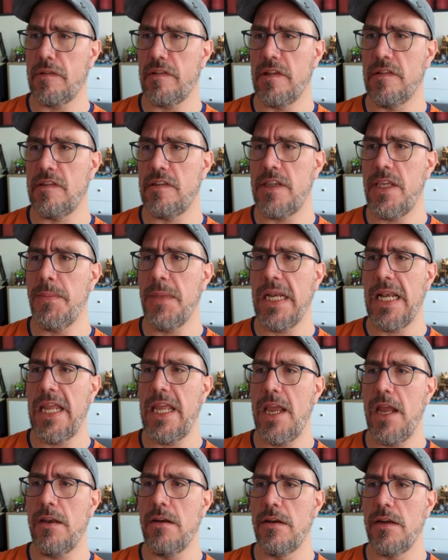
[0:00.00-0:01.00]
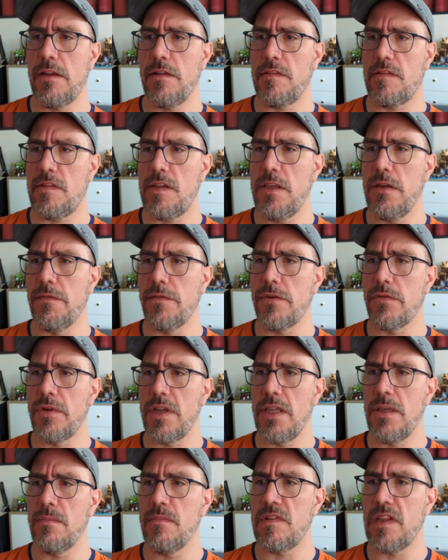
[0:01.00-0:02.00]
the seemingly endless sea of
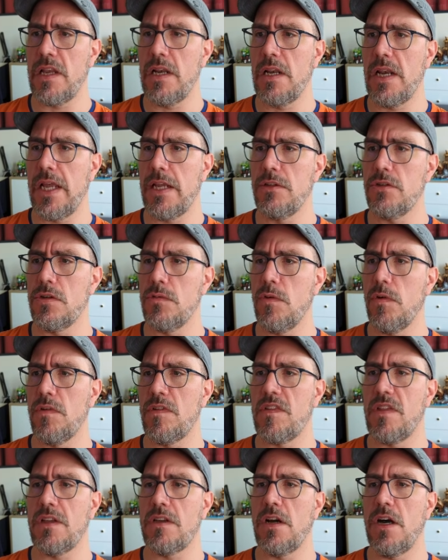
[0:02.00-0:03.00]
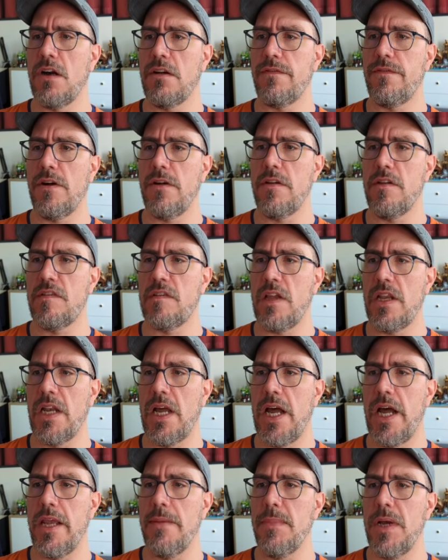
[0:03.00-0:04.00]
dreams, inland towards the dark forests and
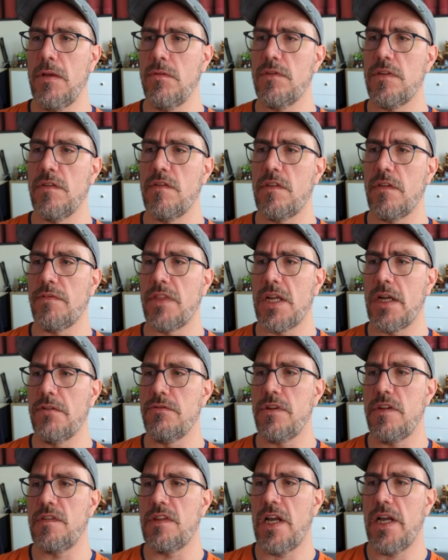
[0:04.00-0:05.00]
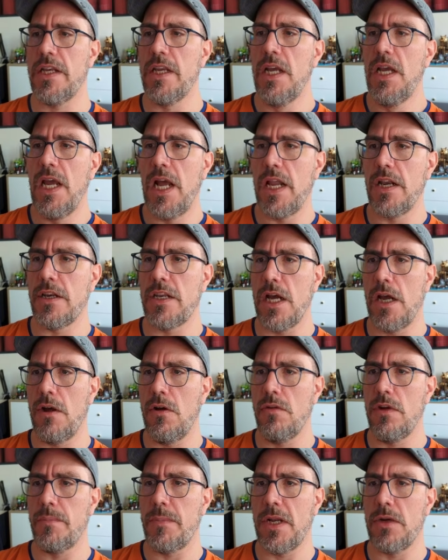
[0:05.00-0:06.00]
high mountains of the countryside, and
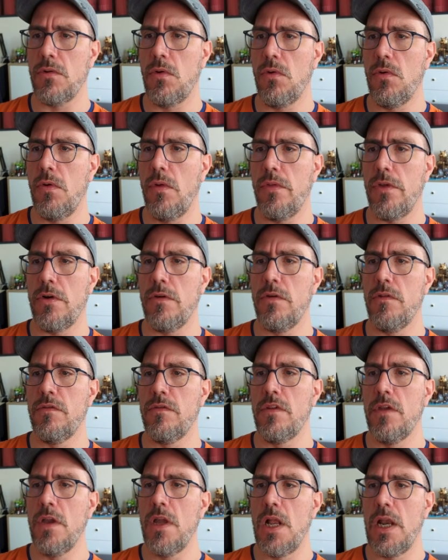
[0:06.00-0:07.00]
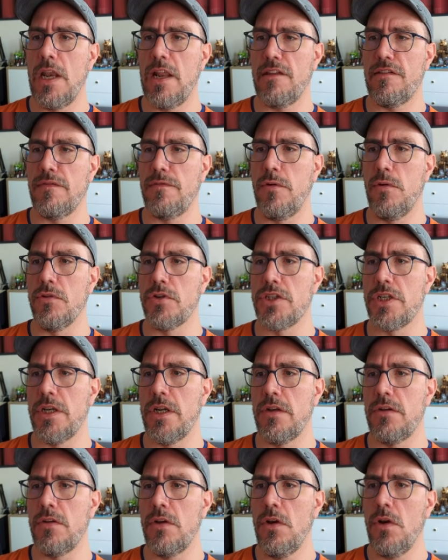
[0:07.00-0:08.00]
down upon all those less
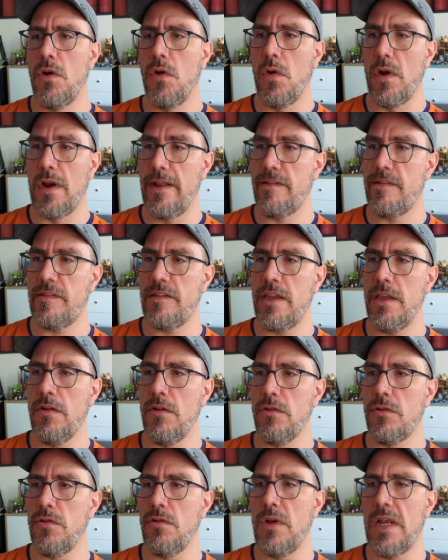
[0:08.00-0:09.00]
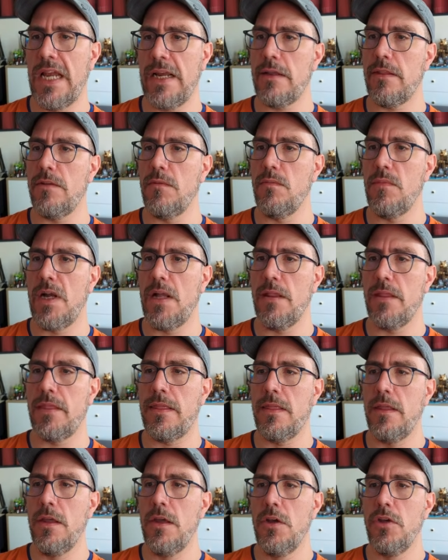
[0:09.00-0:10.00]
fortunate or less skilled who lack the
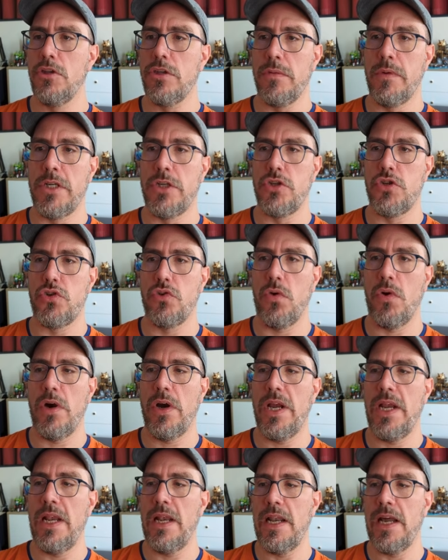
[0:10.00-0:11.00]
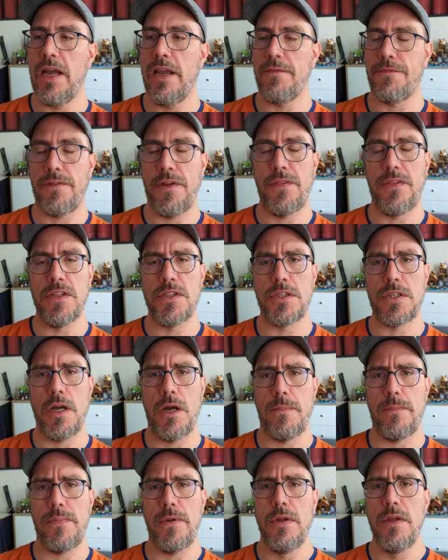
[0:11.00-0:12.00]
wealth to enjoy life at the
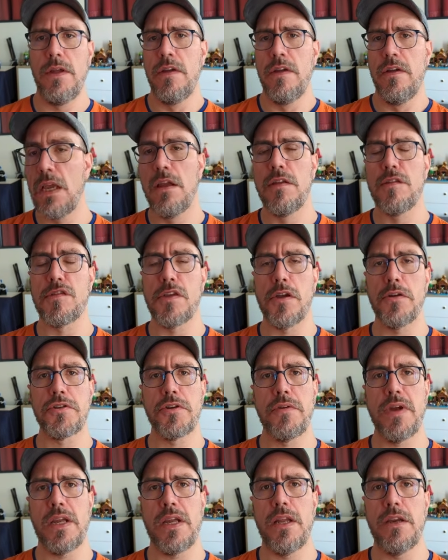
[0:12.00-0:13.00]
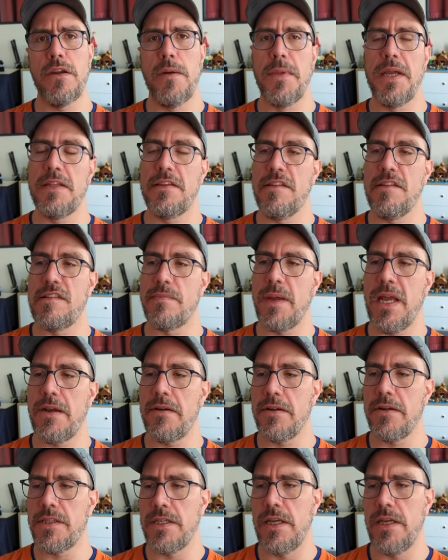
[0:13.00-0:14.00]
top. Socioeconomic
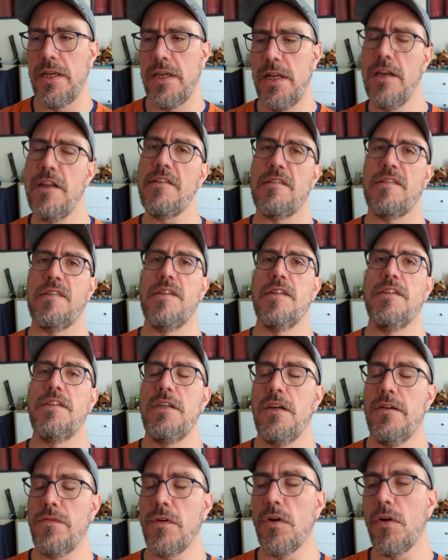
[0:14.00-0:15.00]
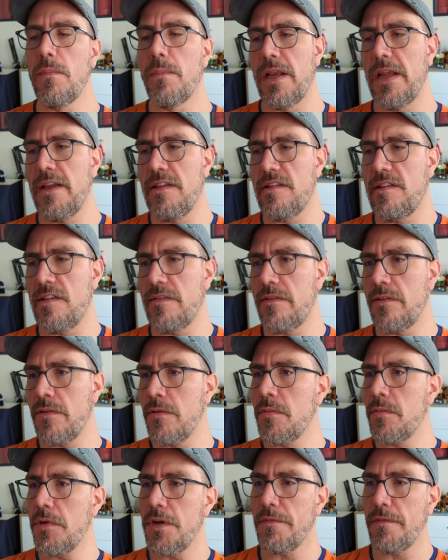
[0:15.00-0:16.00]
disparity in a city of all places, who
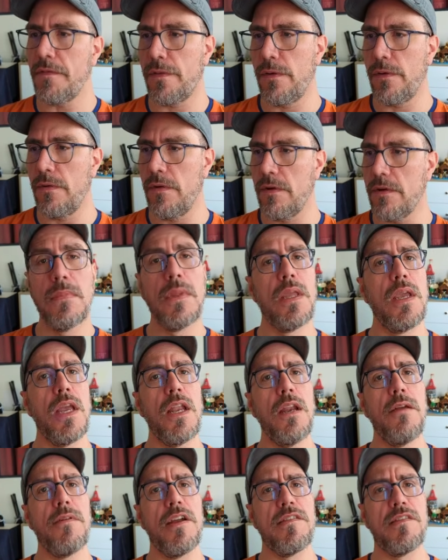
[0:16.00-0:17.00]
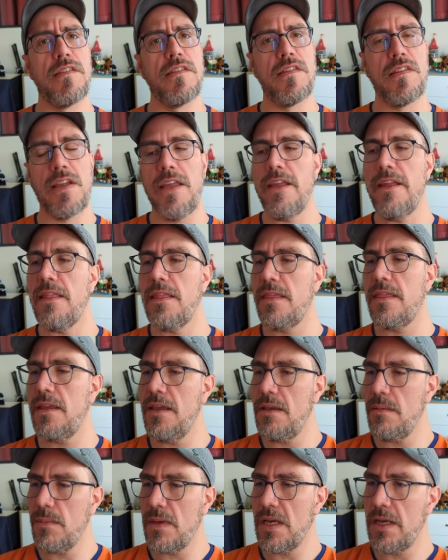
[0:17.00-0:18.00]
would have thought? Anyways, it's a key
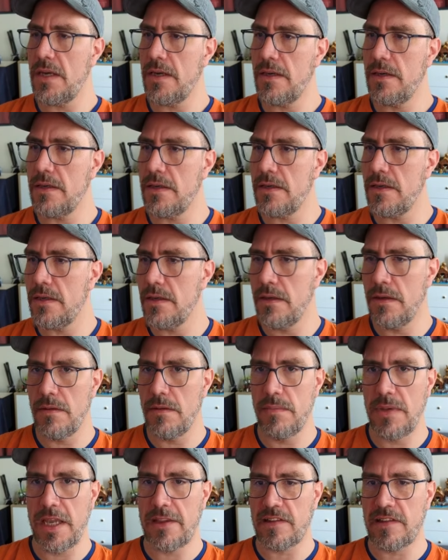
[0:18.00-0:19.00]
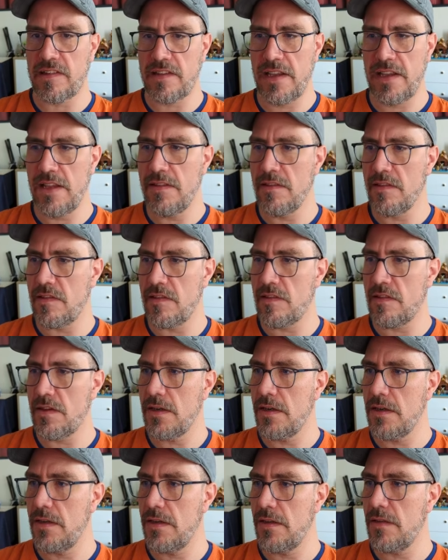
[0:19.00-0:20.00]
theme and makes sense.
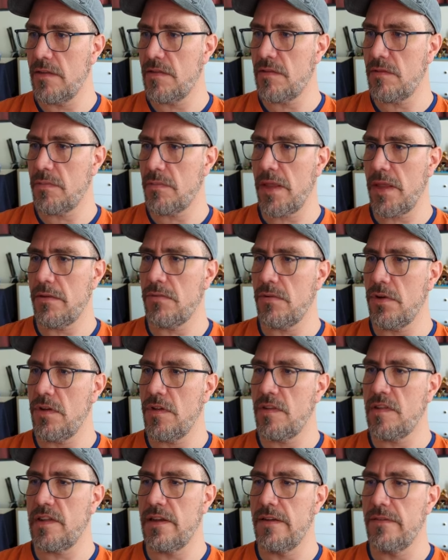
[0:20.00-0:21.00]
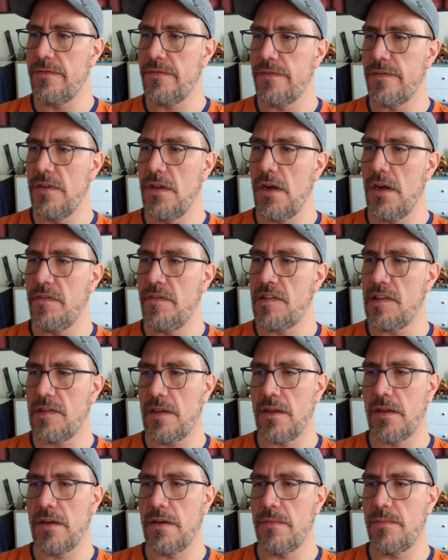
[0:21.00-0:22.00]
This is where the royals live. Obviously,
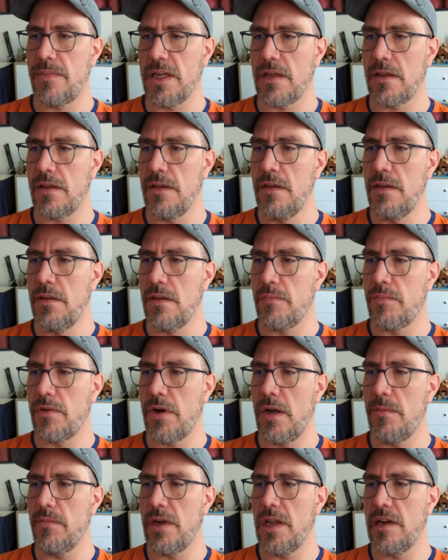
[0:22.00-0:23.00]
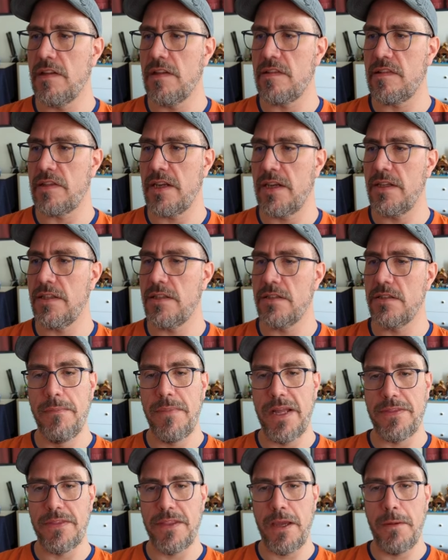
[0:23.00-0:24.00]
they're going to pick the prime real estate,
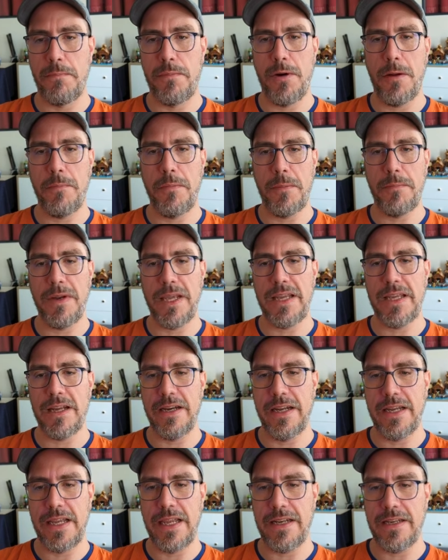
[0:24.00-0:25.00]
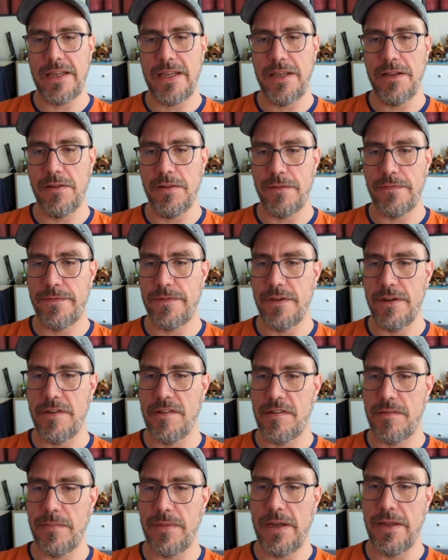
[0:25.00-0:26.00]
but they're probably going to get killed
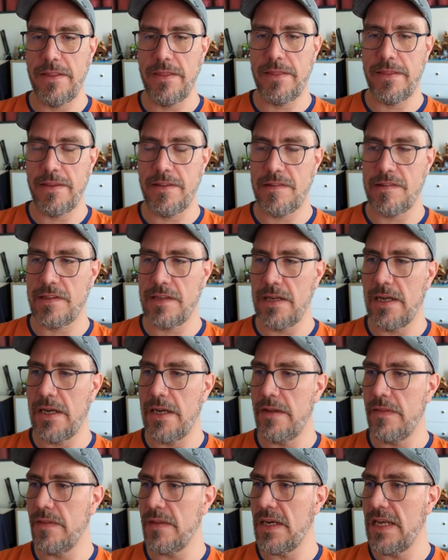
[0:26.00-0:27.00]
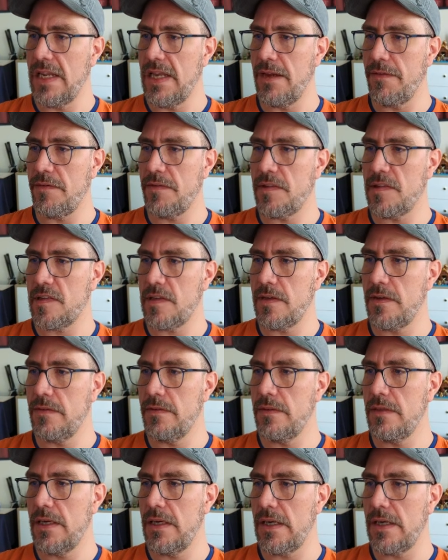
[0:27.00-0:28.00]
first by this guy on the left. So,
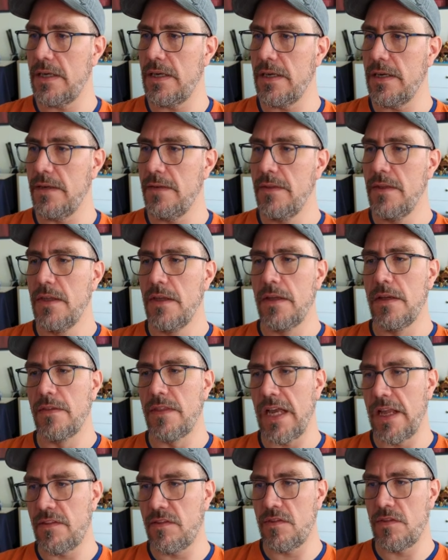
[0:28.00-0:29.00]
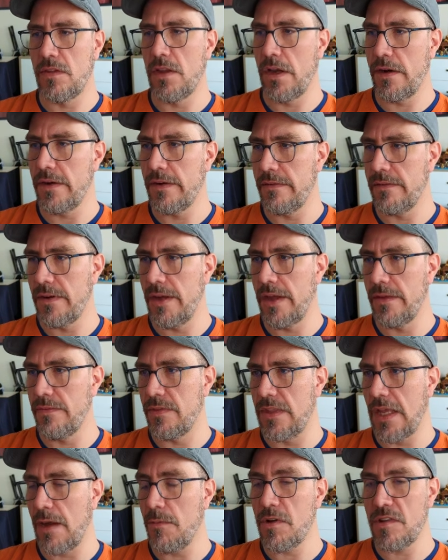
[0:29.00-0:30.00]
haha, that's not
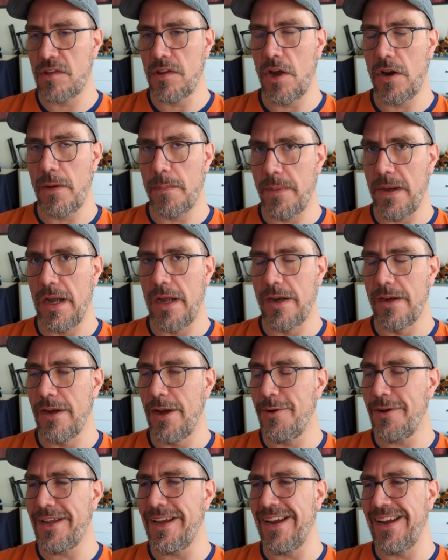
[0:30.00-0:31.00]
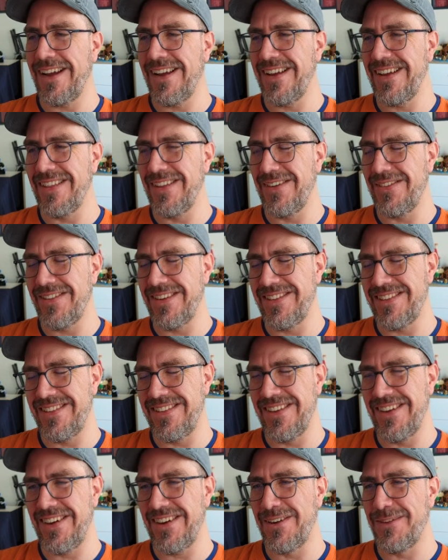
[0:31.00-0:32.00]
that was not a pun, okay? That was
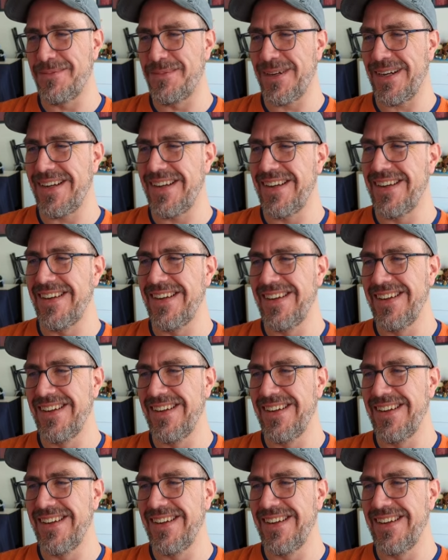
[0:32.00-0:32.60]
not a pun.